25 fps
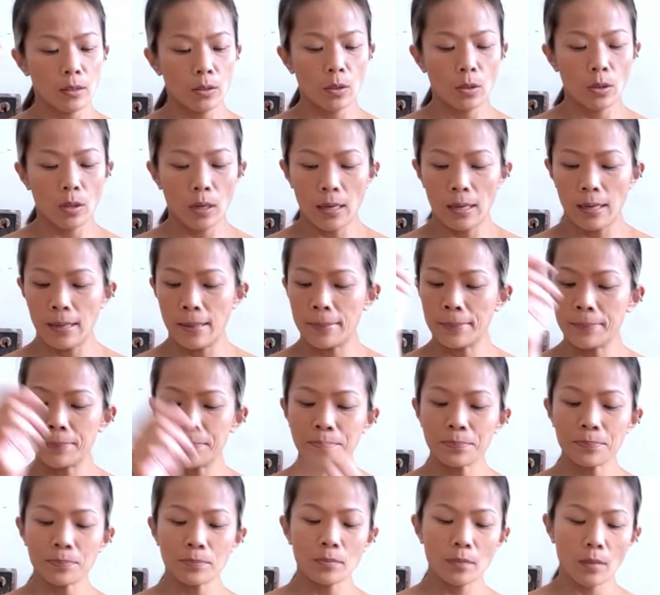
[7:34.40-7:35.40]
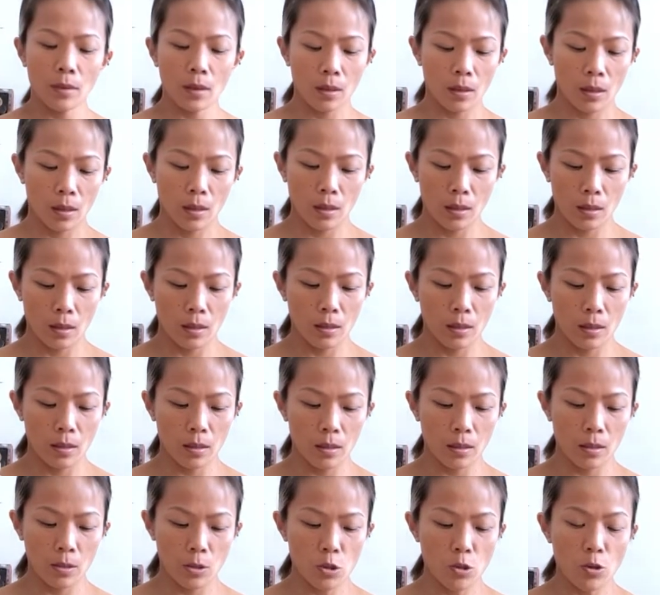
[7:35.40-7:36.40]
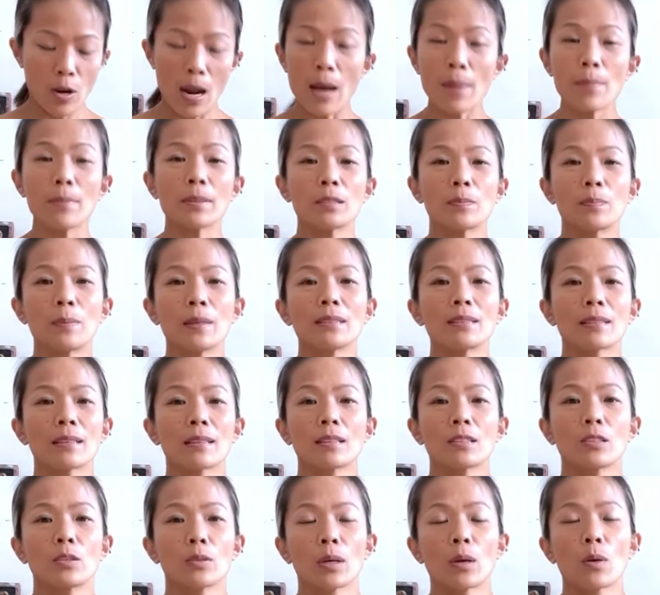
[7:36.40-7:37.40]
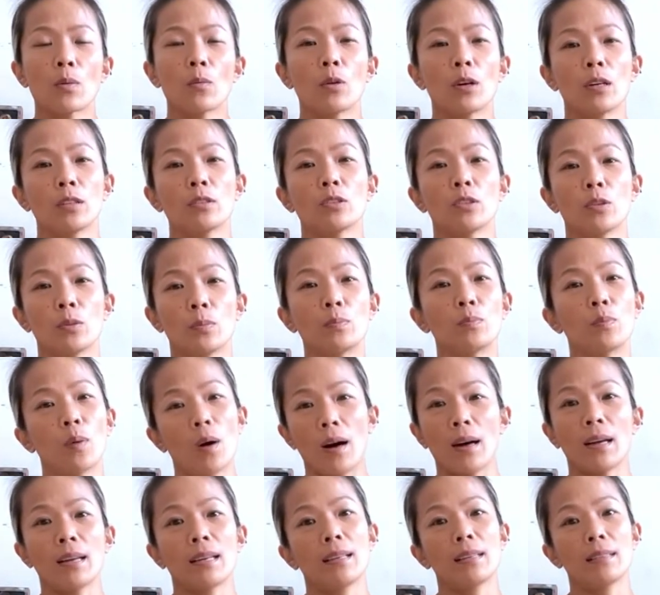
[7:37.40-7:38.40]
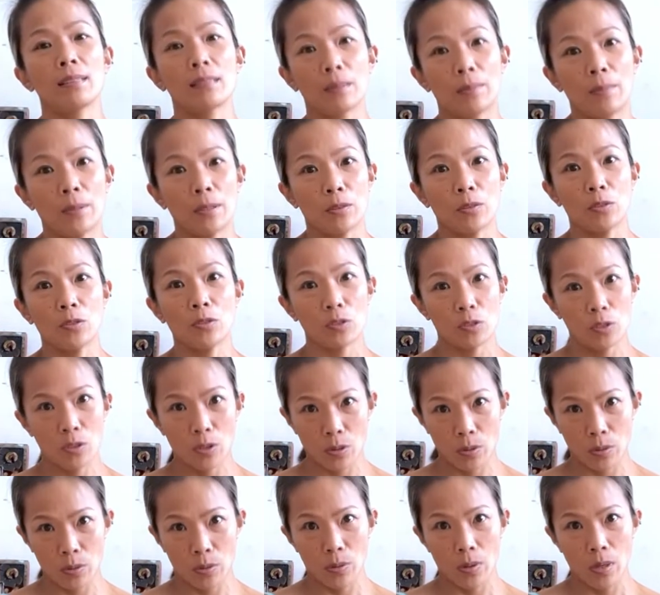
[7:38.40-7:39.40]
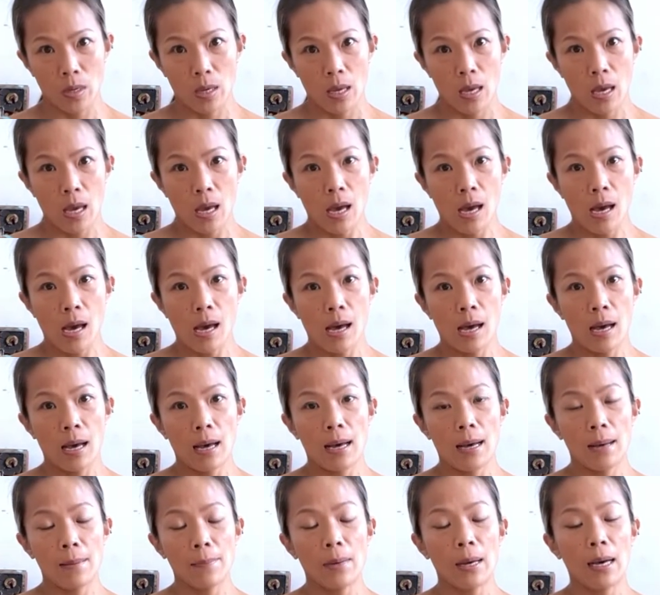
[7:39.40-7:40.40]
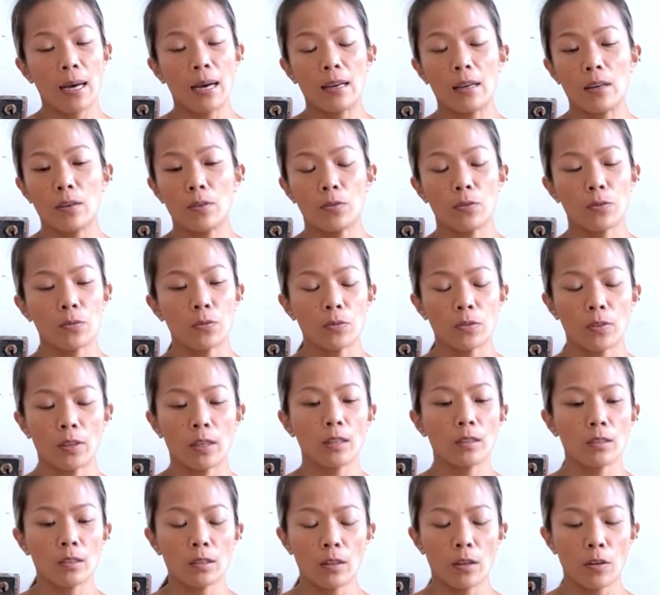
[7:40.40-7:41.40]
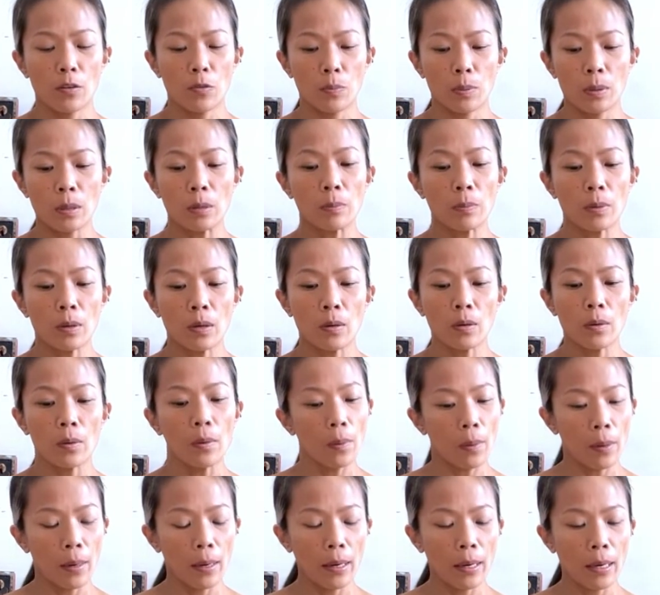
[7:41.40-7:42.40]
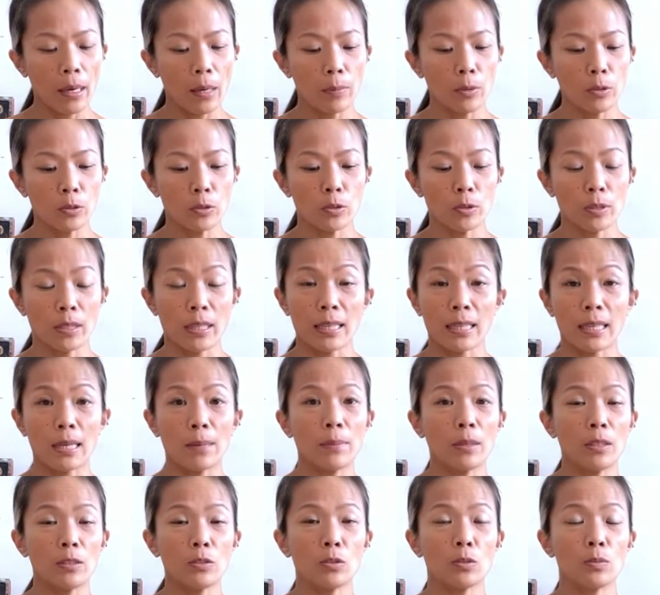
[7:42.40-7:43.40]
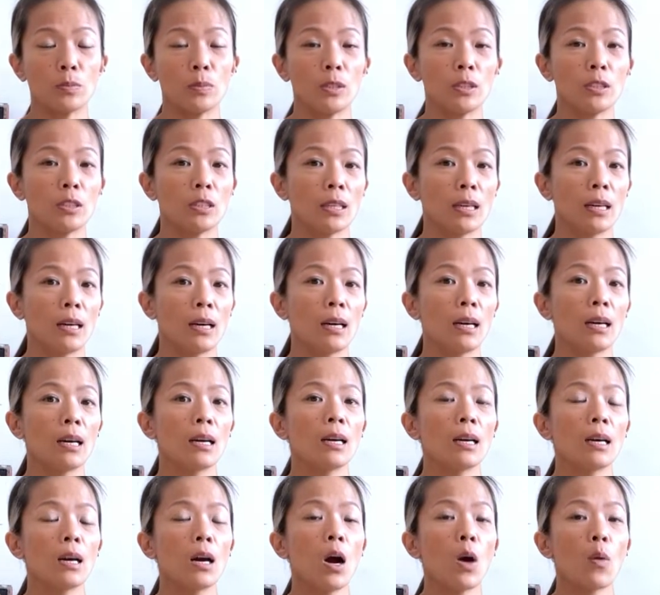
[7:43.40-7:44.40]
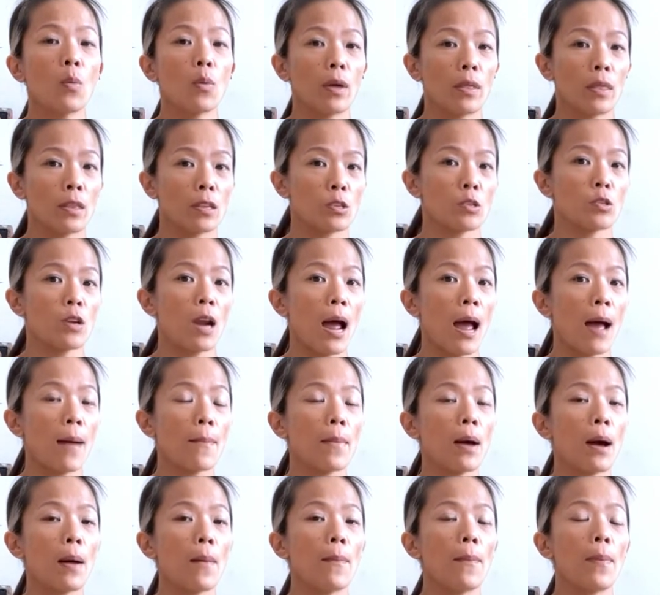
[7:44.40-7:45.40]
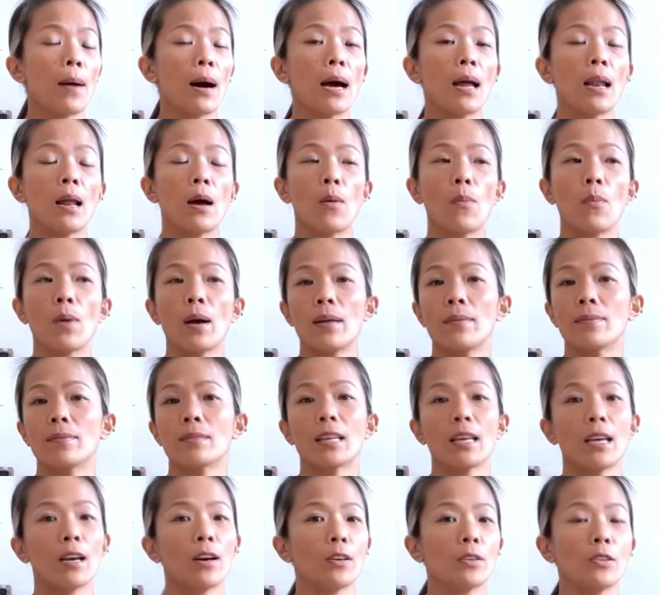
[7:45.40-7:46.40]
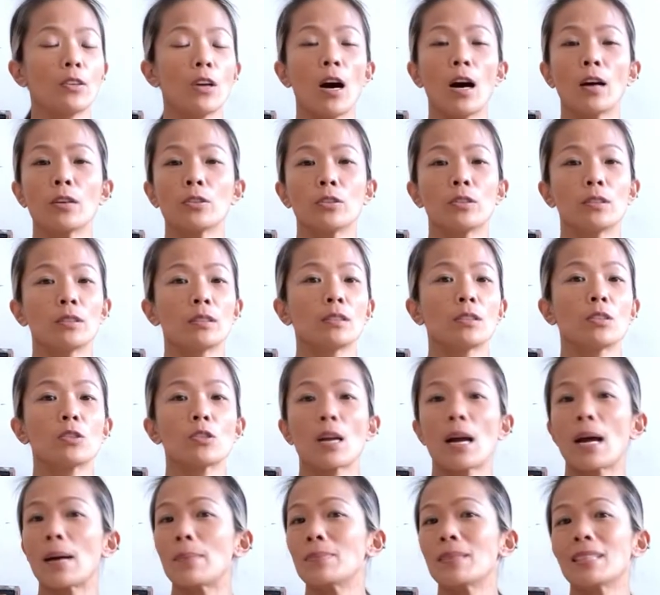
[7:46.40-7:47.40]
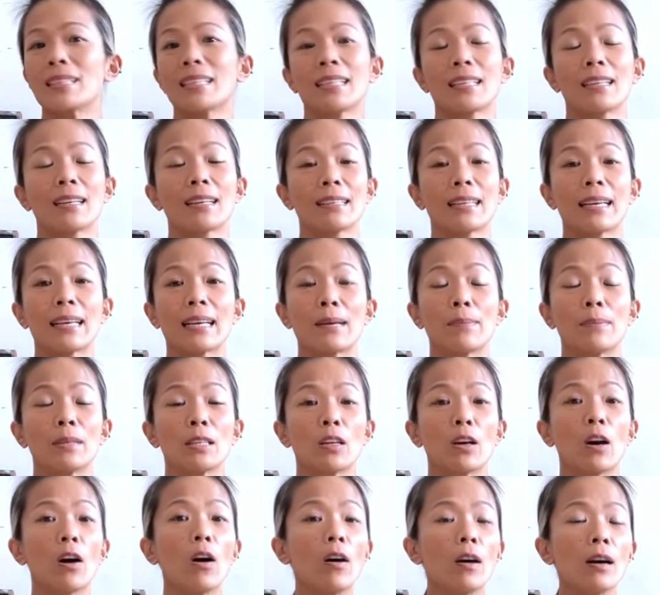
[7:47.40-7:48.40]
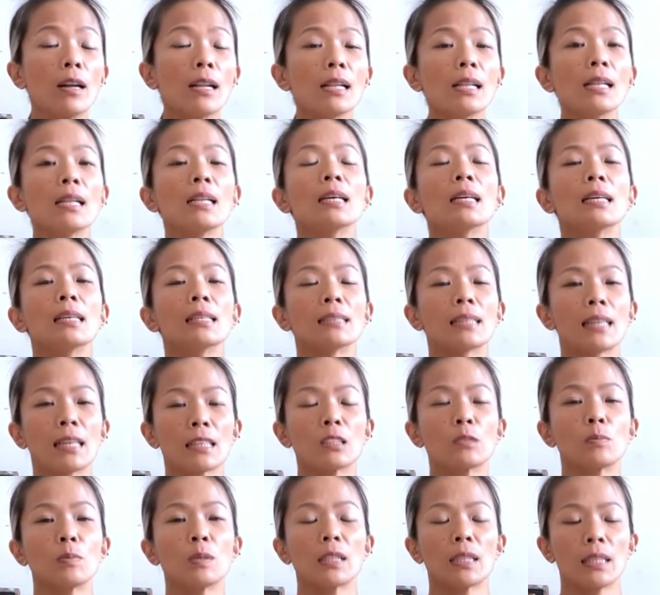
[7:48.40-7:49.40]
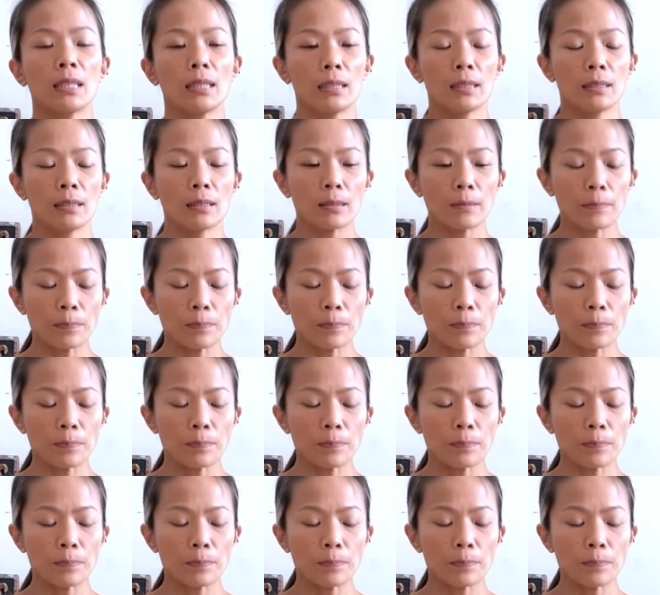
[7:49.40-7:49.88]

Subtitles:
the strap is basically doing what your body is supposed to do. I've seen a lot of people able to kick up into PINCHA with strap, but when they are not using the strap, they cannot kick up at all. And that's because